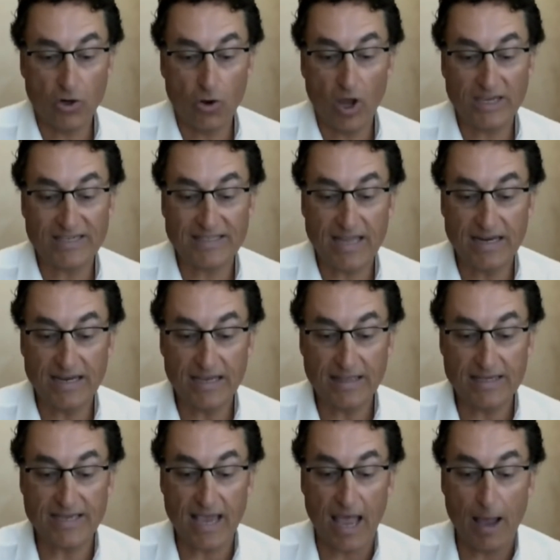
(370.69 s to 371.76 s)
extending
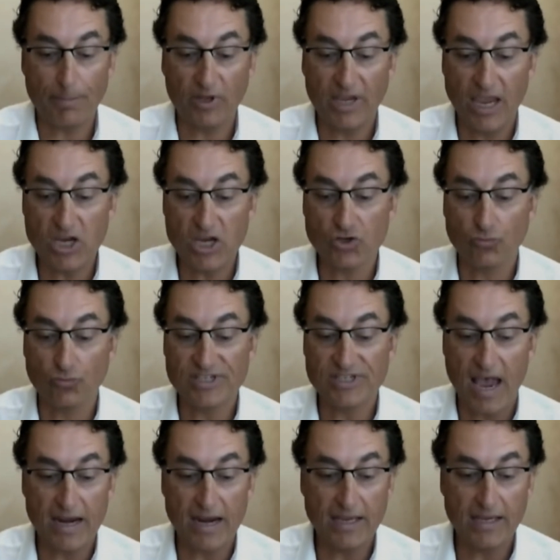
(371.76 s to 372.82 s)
this application
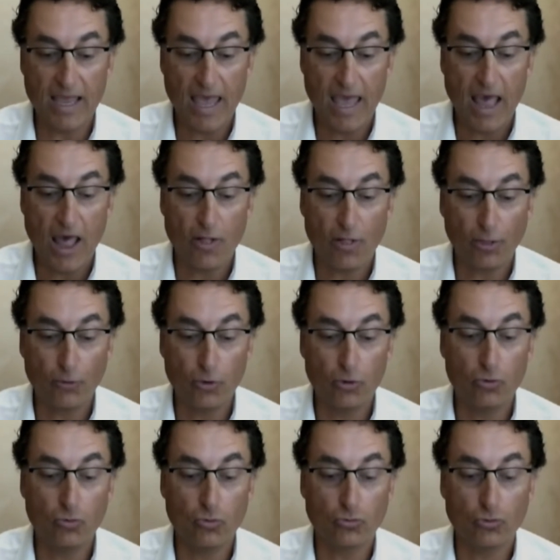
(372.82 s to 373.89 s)
residing
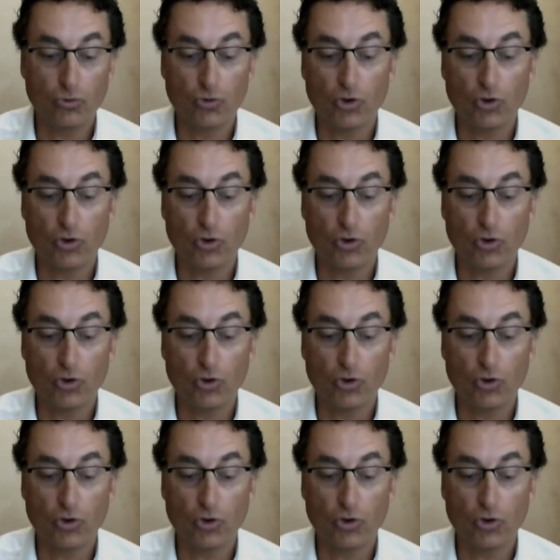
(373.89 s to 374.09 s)
through,